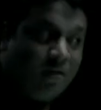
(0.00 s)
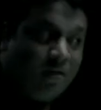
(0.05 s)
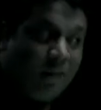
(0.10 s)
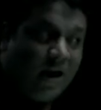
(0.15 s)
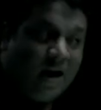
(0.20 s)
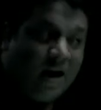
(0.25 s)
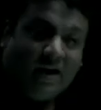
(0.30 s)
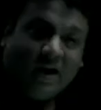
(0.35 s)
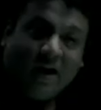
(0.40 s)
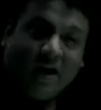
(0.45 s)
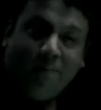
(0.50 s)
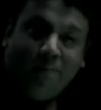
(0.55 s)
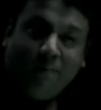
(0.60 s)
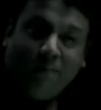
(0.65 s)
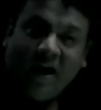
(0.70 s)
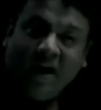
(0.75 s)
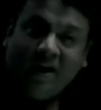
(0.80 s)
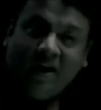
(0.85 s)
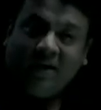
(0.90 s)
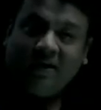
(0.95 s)
By
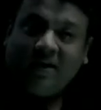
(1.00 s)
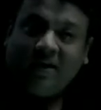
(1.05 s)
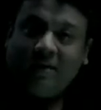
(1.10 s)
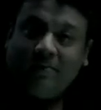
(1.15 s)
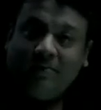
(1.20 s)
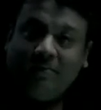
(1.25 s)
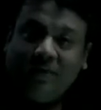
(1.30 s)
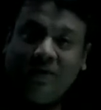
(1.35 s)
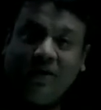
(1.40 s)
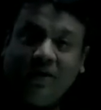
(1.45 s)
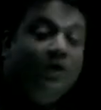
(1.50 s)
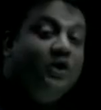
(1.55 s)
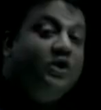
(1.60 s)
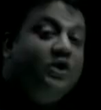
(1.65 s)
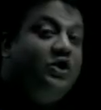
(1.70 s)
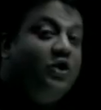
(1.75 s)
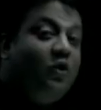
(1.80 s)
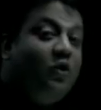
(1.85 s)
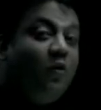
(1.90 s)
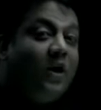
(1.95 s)
comparing them,
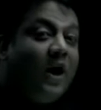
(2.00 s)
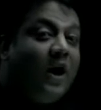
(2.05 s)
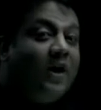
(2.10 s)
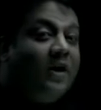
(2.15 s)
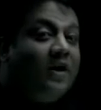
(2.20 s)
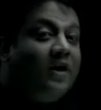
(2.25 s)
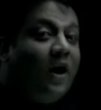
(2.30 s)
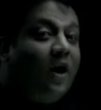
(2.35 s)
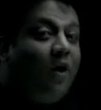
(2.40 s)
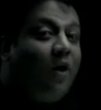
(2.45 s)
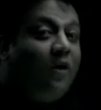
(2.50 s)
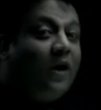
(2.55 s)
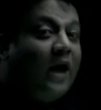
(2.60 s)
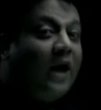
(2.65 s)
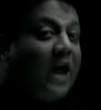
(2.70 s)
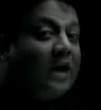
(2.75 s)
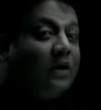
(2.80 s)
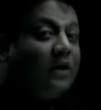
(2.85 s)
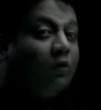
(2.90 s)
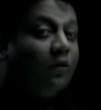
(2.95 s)
you can now
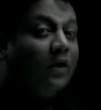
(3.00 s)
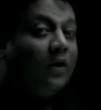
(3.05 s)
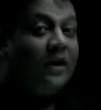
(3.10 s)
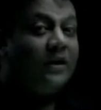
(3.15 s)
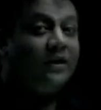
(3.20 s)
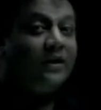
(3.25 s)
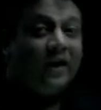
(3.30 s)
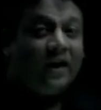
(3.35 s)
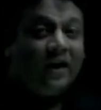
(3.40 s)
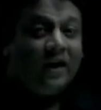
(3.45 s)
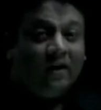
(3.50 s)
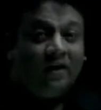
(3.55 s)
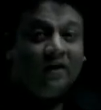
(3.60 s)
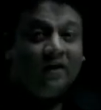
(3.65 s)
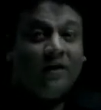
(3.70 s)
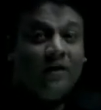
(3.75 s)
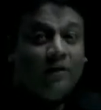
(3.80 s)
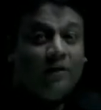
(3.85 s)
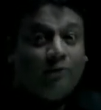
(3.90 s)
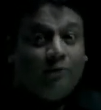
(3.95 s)
calculate the
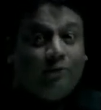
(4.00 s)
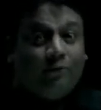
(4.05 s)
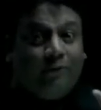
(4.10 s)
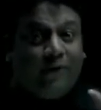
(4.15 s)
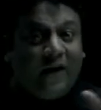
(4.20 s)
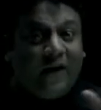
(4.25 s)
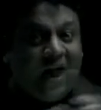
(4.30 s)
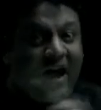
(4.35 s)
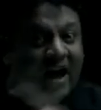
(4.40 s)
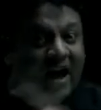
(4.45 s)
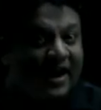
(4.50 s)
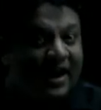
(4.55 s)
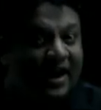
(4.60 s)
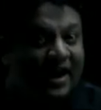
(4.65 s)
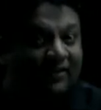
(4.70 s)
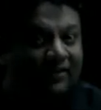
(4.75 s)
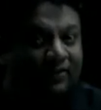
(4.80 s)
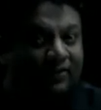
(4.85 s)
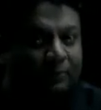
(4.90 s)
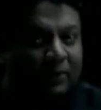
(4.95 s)

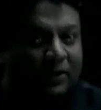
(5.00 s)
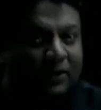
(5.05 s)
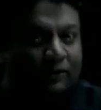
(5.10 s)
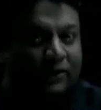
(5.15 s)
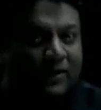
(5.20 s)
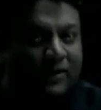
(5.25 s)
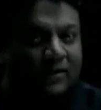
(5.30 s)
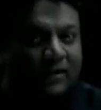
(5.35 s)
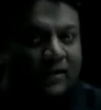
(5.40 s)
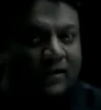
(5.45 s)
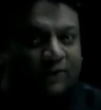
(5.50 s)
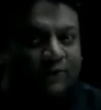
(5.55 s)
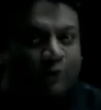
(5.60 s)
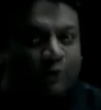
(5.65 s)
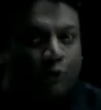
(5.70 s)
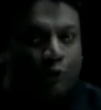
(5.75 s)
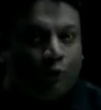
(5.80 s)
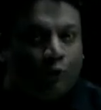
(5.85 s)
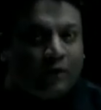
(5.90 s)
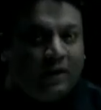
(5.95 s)
variance between these
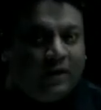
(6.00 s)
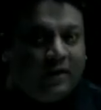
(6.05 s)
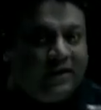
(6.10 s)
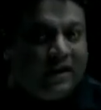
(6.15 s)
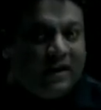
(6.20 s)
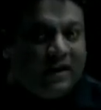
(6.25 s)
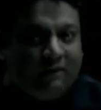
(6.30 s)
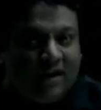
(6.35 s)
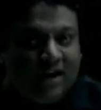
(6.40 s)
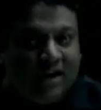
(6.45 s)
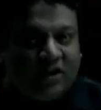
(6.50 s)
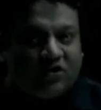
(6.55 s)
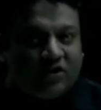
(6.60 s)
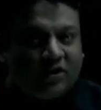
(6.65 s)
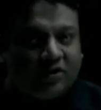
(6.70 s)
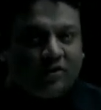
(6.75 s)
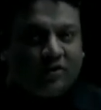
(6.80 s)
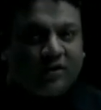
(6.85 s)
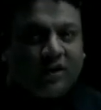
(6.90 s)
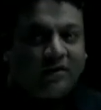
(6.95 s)
two, the
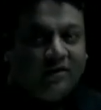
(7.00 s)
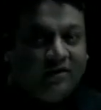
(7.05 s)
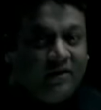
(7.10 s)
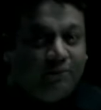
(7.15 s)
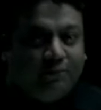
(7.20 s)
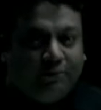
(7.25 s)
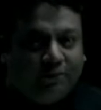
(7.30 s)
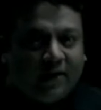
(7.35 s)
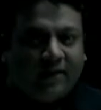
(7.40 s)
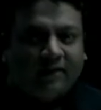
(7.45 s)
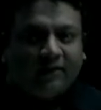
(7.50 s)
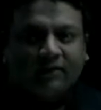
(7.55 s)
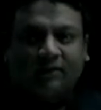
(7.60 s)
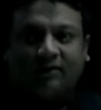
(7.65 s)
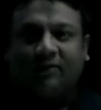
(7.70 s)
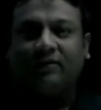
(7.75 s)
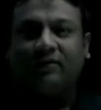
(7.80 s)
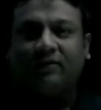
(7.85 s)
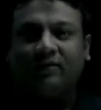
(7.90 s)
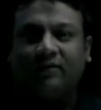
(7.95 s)
deviation, the
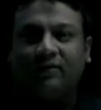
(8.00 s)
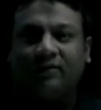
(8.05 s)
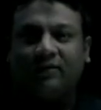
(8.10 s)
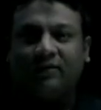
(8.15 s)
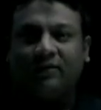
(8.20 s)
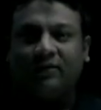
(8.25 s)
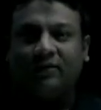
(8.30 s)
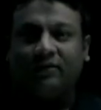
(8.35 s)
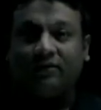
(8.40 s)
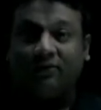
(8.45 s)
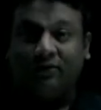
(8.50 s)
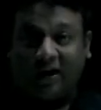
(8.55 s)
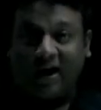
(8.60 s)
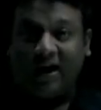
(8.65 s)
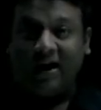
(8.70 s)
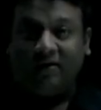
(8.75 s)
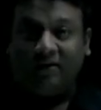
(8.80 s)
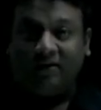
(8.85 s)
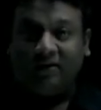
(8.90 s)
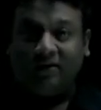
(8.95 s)
difference,
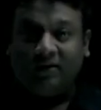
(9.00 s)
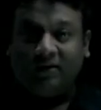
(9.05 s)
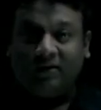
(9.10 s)
right?